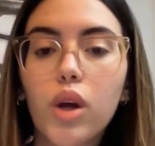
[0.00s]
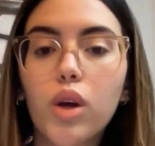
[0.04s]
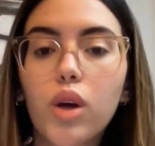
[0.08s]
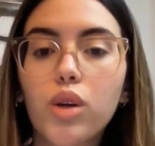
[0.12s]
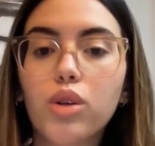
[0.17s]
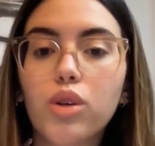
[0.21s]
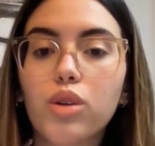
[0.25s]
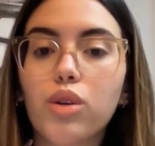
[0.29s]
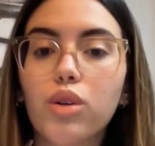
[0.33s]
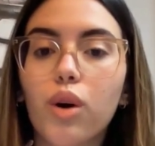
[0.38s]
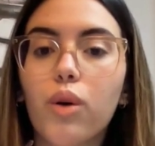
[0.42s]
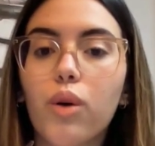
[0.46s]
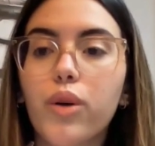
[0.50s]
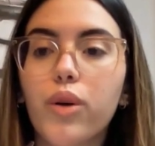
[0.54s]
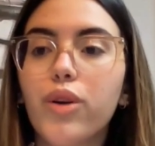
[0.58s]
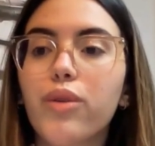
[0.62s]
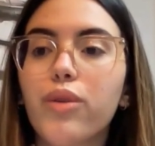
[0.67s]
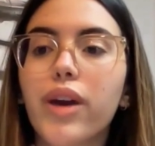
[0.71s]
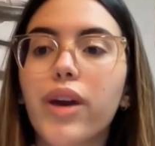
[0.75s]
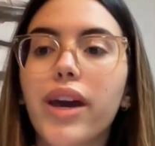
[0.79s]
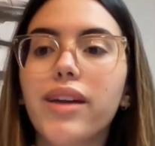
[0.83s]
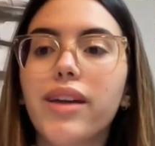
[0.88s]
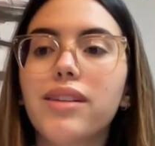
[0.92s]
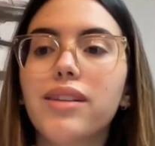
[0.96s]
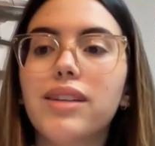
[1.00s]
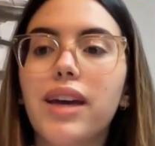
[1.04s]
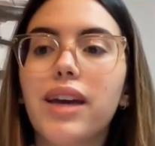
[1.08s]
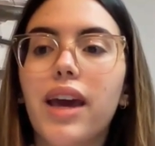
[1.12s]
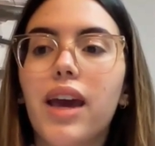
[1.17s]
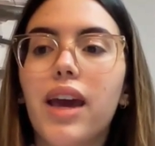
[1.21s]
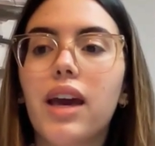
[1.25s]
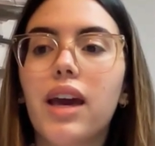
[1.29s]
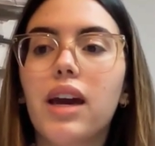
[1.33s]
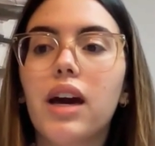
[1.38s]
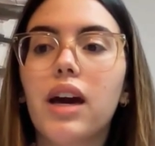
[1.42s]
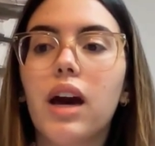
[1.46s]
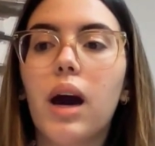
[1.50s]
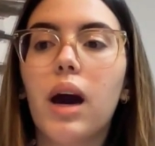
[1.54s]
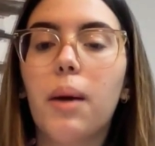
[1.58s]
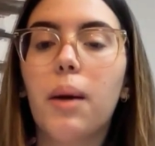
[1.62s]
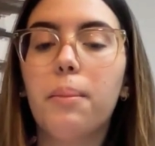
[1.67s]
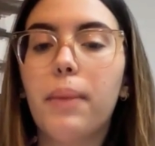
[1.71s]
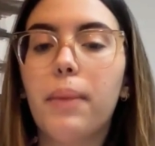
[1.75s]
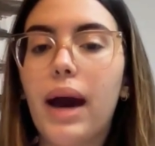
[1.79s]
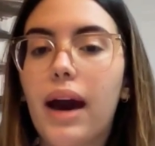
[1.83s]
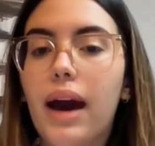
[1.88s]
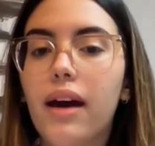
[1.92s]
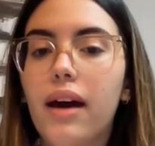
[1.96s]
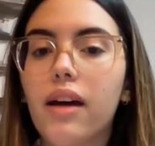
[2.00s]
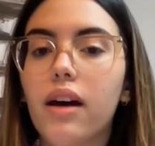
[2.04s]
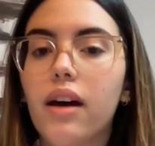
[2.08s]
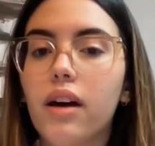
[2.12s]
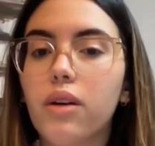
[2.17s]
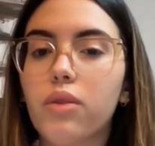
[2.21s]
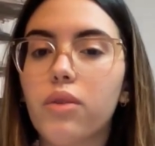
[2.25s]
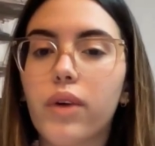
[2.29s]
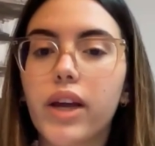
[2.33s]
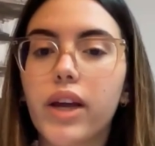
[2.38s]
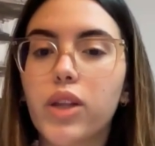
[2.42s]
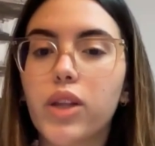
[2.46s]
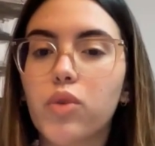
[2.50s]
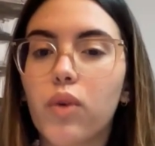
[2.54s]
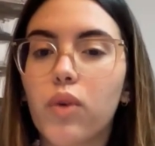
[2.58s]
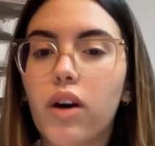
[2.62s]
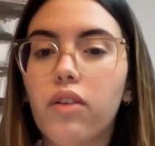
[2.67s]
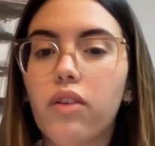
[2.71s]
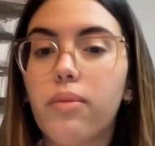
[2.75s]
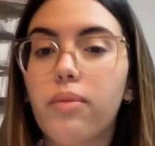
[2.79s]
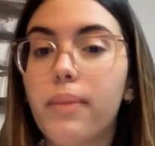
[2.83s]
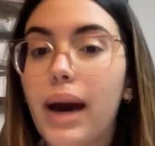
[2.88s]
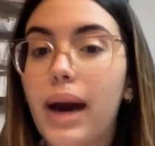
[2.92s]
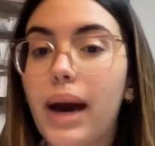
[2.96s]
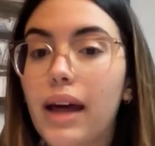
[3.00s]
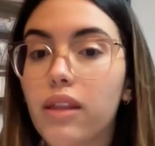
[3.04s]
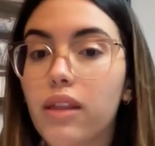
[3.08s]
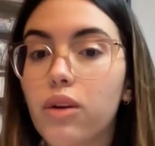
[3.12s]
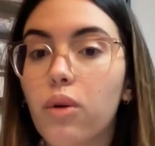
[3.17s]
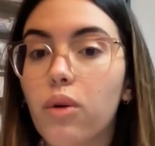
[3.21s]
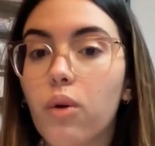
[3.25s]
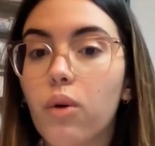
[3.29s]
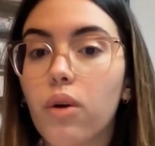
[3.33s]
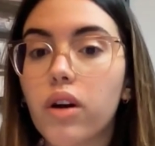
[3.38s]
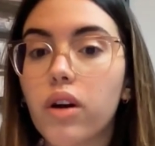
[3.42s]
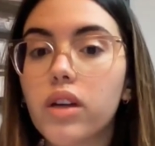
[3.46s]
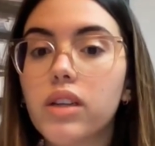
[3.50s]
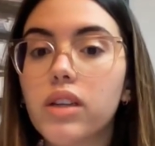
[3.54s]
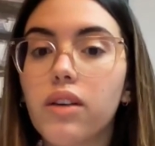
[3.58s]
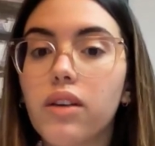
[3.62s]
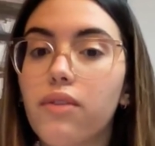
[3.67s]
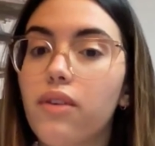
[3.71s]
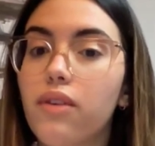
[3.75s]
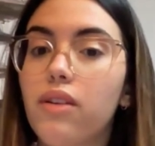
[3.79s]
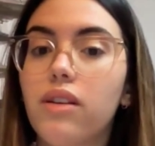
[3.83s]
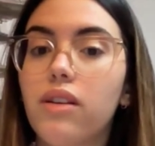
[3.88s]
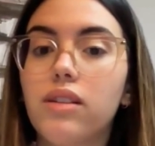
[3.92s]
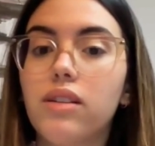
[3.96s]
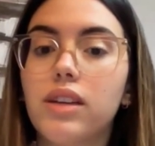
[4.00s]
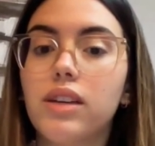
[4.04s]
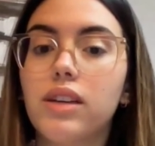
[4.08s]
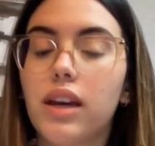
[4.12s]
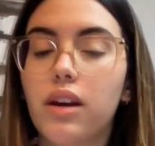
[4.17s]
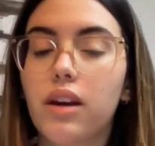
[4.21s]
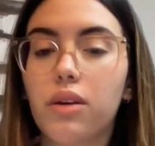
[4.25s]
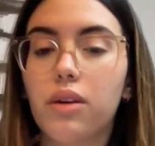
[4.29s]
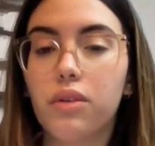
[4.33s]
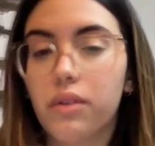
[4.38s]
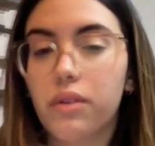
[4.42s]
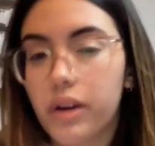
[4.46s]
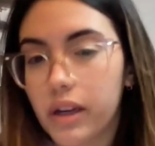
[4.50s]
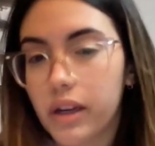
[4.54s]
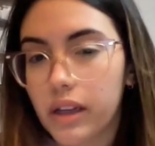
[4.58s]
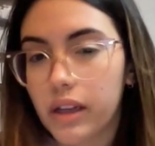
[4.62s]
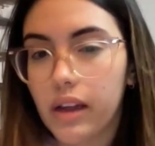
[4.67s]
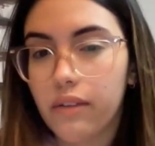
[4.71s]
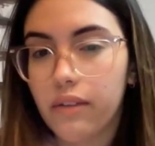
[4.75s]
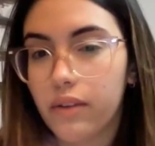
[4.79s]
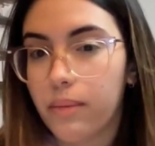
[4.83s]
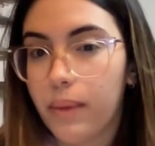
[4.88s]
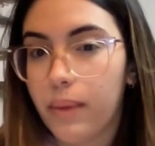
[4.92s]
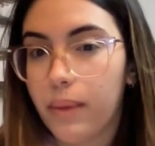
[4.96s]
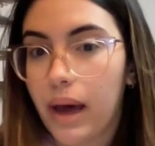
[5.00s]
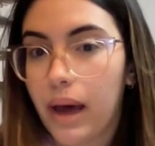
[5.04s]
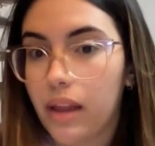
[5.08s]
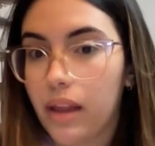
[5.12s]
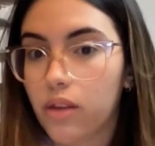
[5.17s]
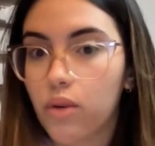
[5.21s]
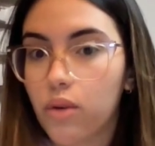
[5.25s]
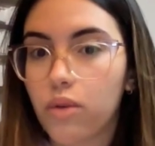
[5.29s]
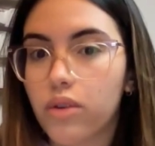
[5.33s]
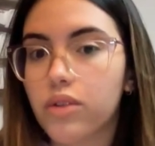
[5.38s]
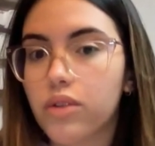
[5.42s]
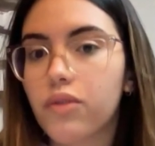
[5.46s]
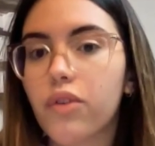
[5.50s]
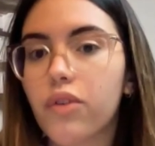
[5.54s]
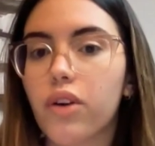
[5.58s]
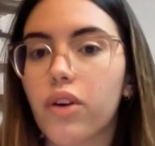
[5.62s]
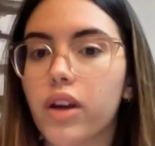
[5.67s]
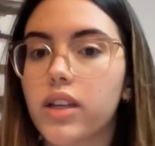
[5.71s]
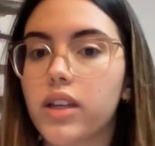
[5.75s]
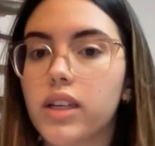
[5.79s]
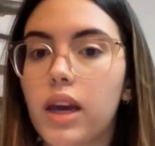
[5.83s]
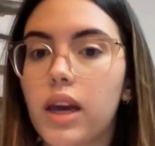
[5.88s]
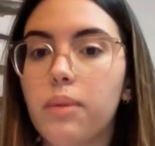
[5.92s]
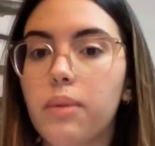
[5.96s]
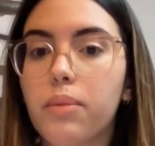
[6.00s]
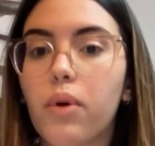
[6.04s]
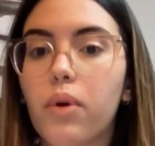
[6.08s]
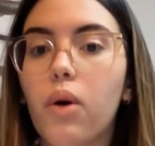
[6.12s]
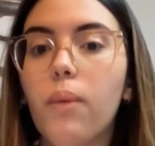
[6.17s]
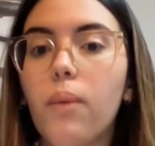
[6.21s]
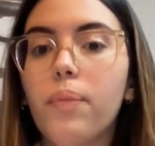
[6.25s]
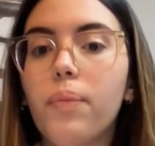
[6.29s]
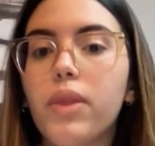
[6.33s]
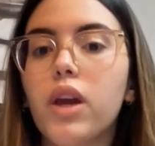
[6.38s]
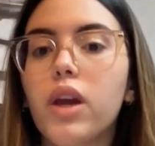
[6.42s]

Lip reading: So you can't take a grade 12 math course if you didn't take a grade 11 math course, for example.